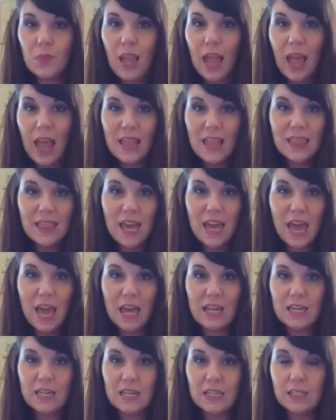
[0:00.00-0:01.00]
And
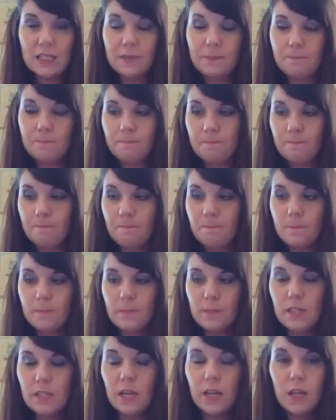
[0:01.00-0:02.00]
then
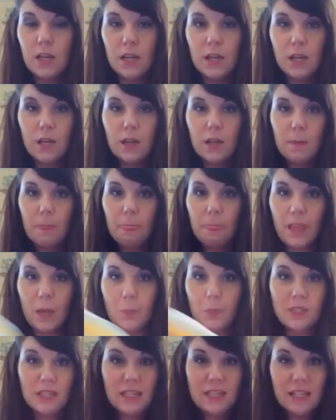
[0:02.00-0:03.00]
a
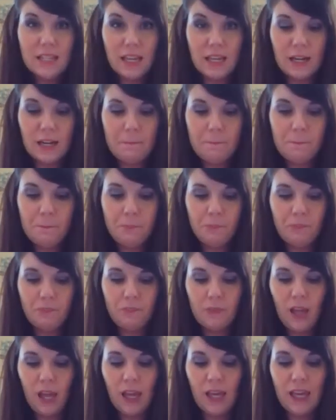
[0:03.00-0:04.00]
couple days later,
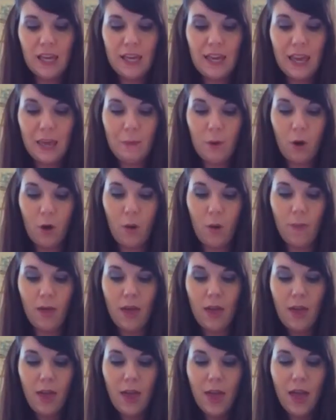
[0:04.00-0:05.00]
he came home
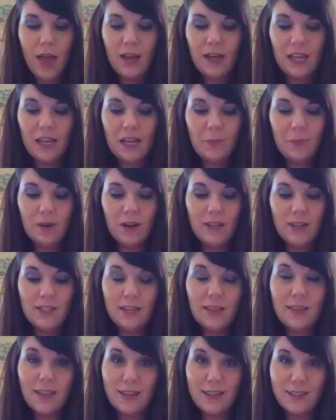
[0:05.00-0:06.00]
and he brought
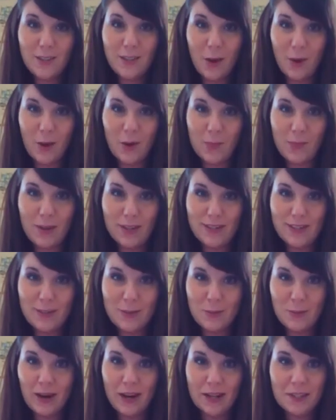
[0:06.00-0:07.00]
this home as a
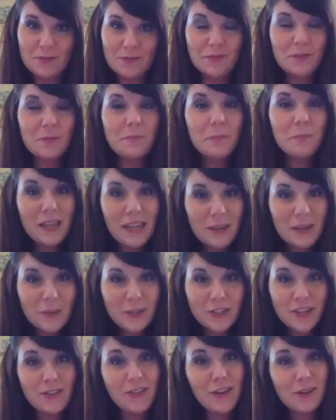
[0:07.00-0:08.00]
surprise for me,
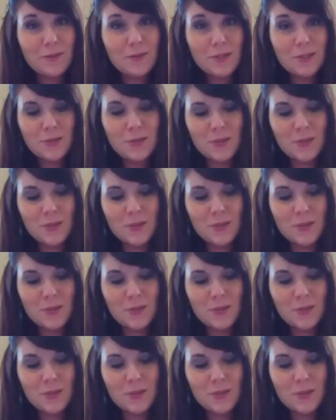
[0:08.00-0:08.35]
which I thought was so